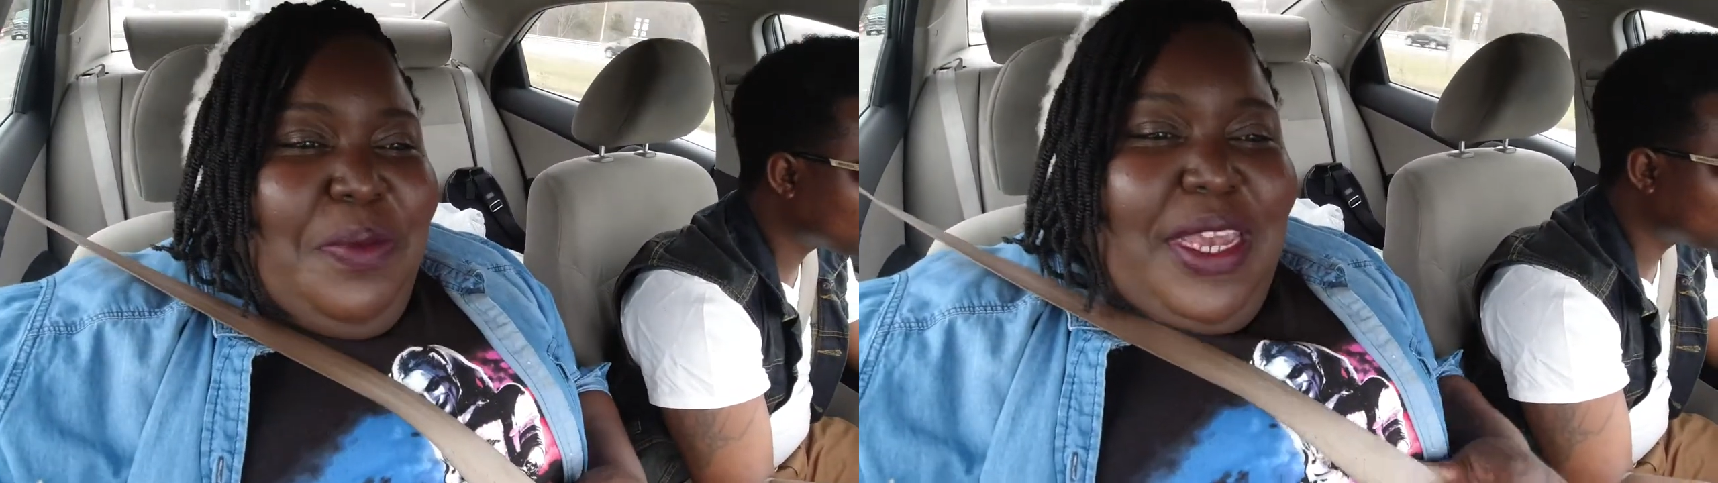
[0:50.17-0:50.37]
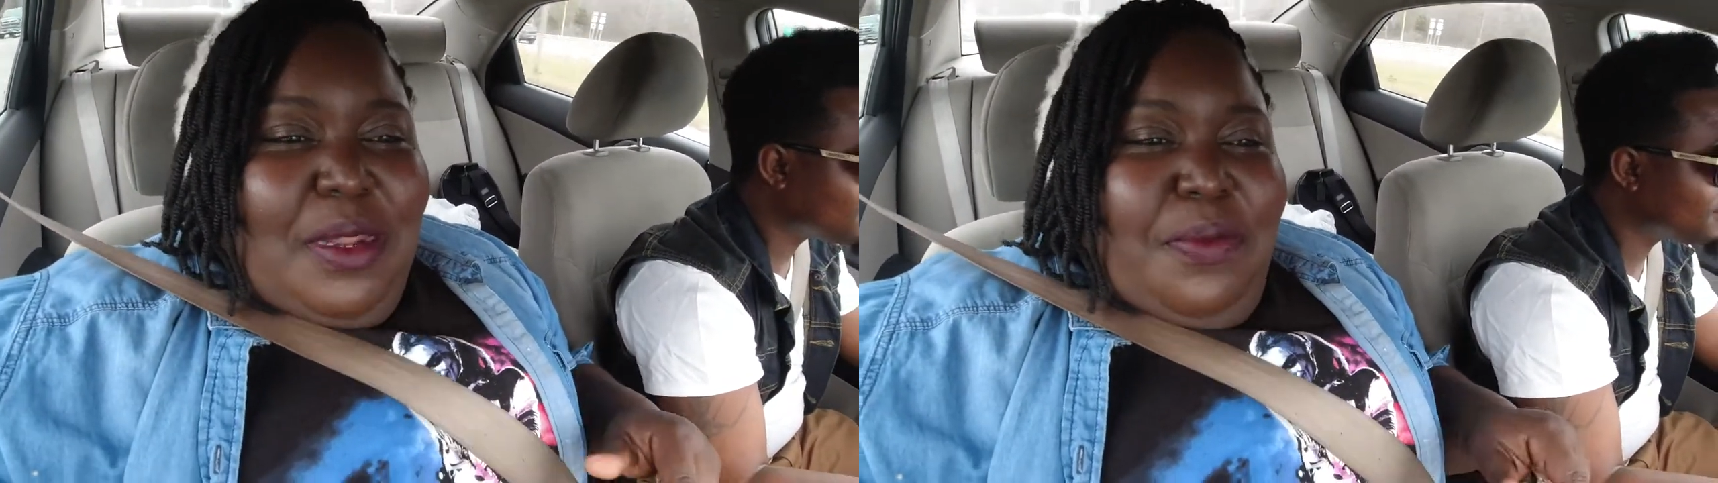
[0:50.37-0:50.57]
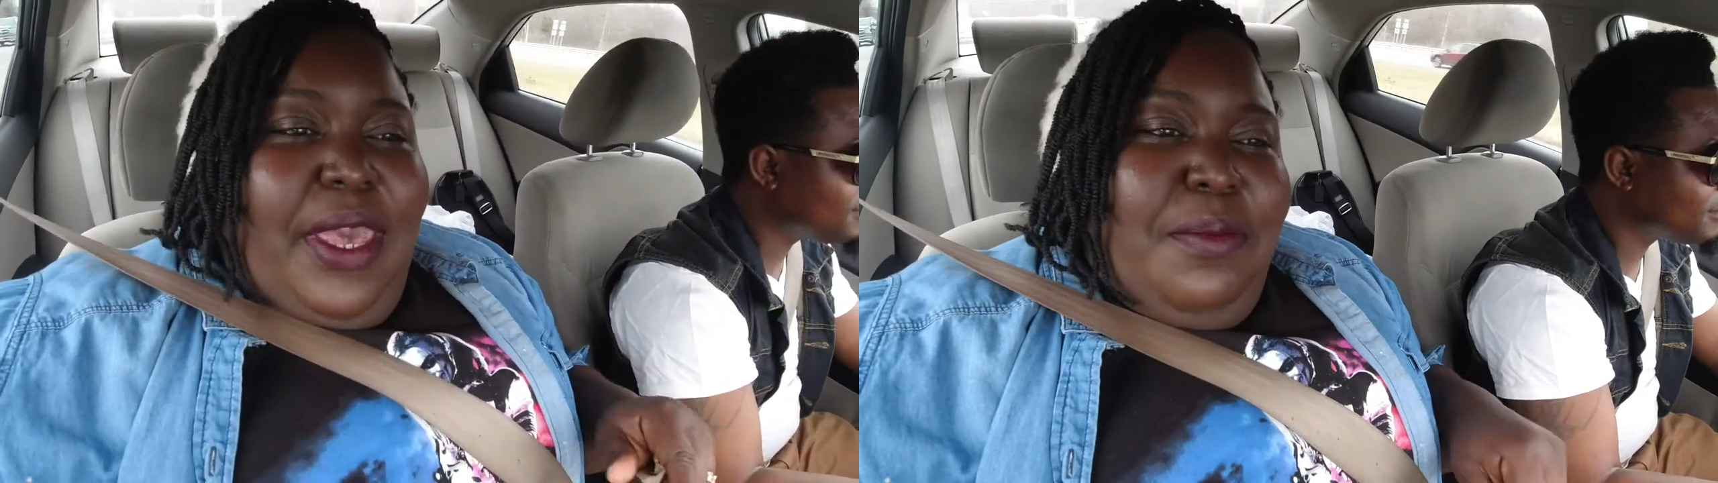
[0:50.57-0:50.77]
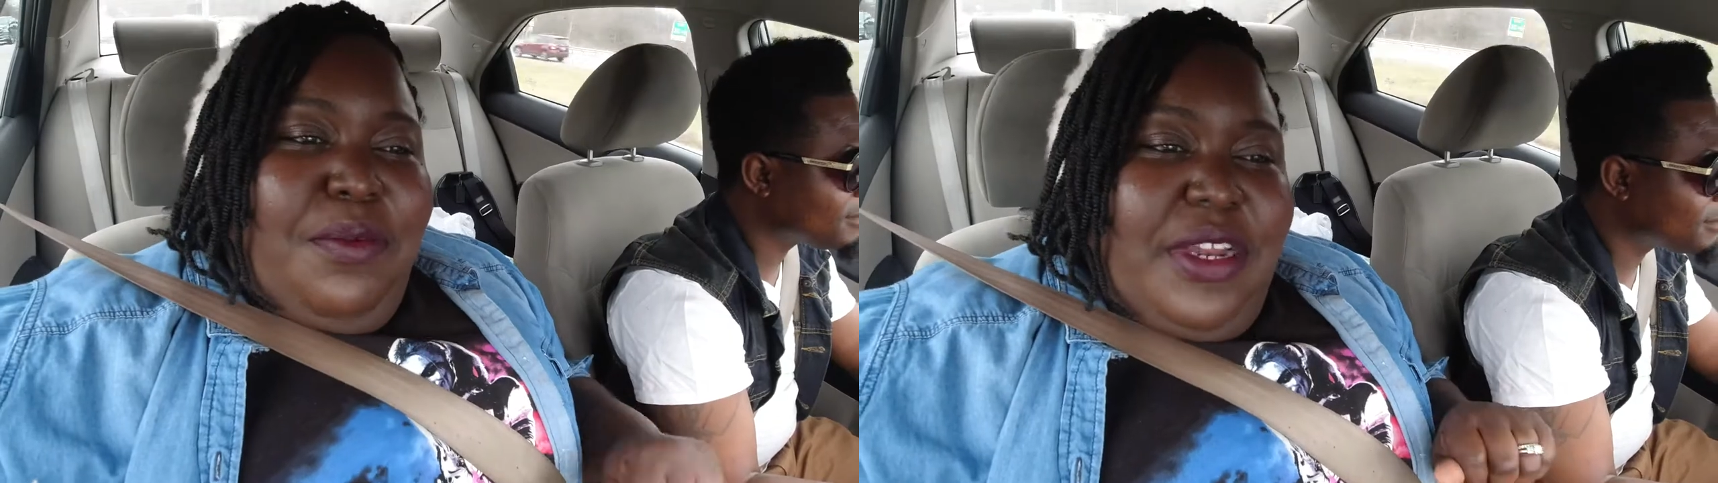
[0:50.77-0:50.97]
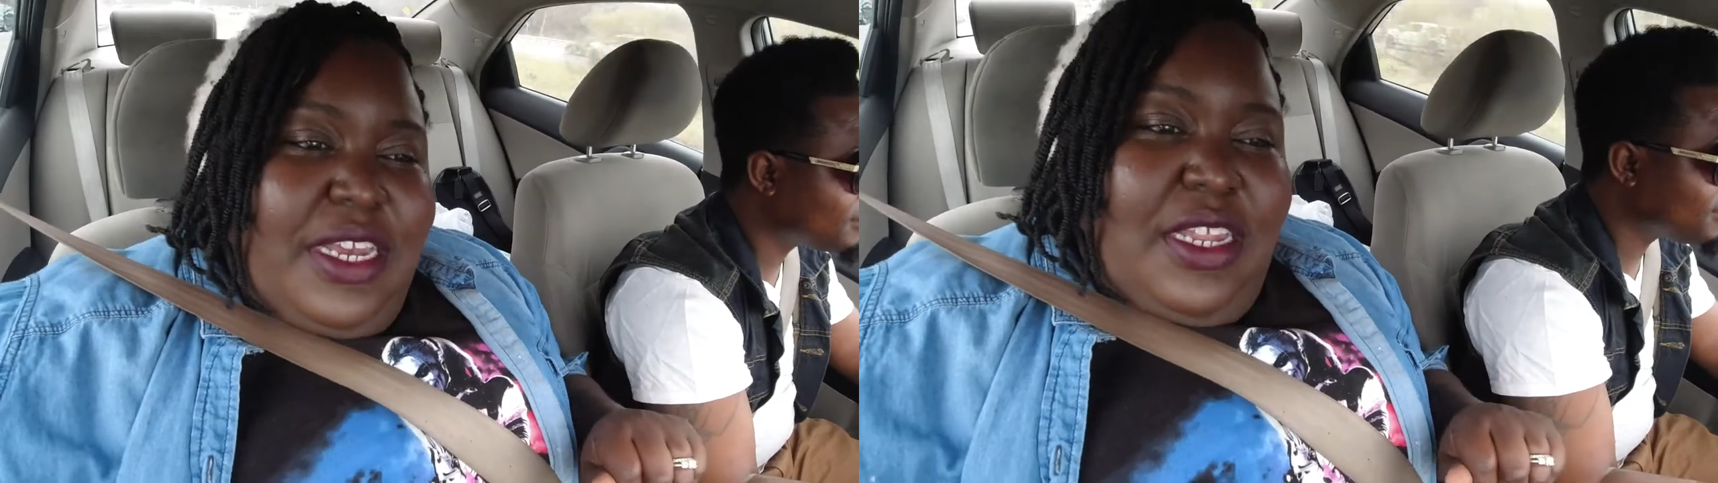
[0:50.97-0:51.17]
me and the Bay
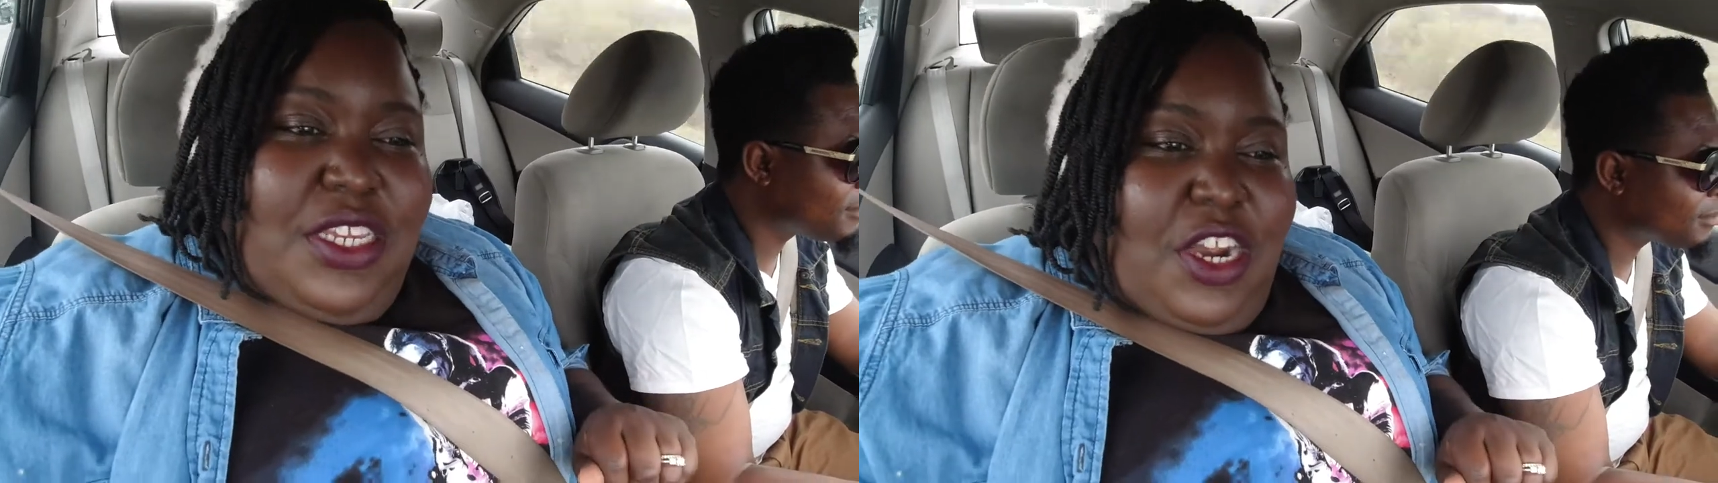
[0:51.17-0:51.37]
Bridge